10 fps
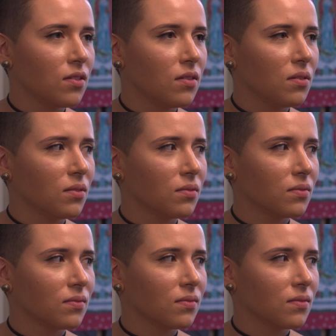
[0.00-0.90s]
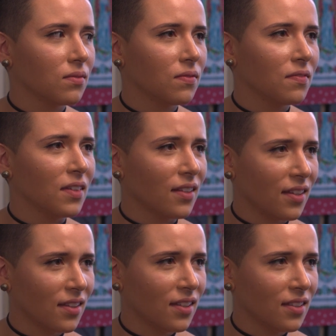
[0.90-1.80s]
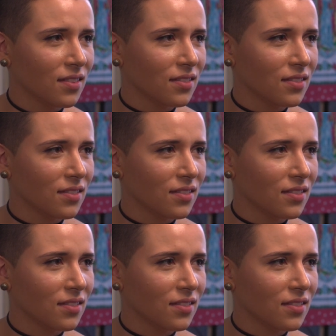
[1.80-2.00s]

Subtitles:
do you feel like that?